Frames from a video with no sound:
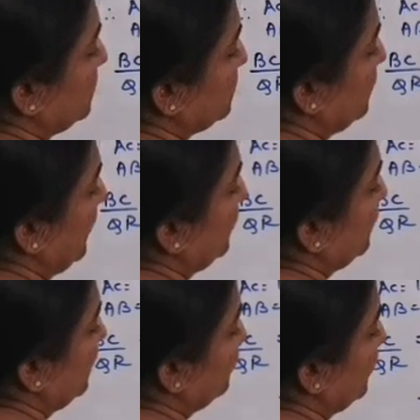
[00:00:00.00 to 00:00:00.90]
square
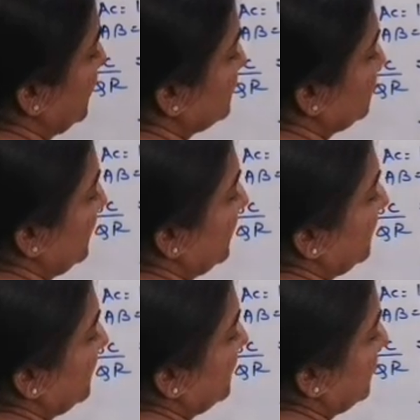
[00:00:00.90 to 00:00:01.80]
root of K square
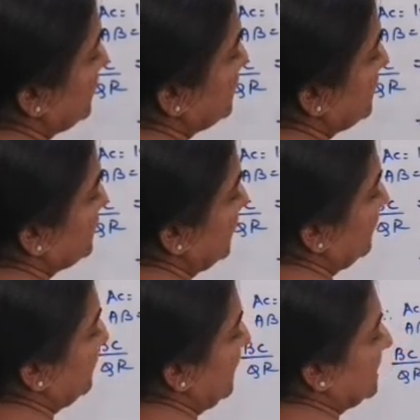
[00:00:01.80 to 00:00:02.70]
is the
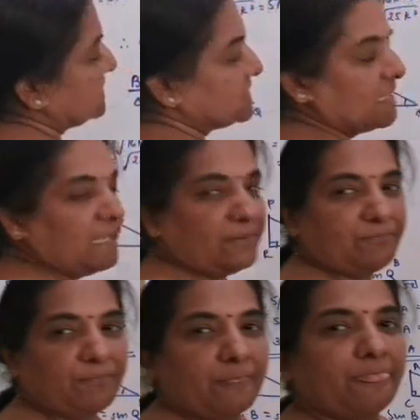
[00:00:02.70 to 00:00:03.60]
same as K,
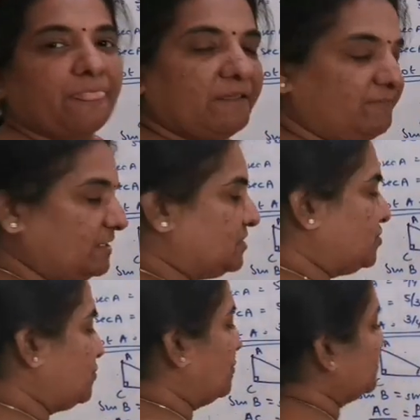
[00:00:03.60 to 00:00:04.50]
which
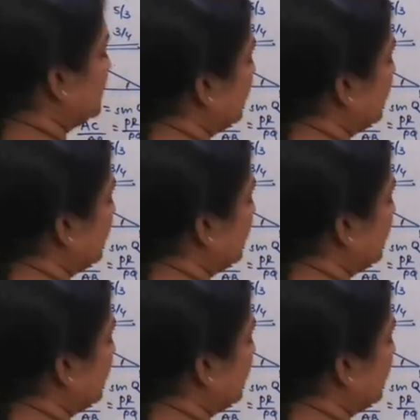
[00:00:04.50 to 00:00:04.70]
shows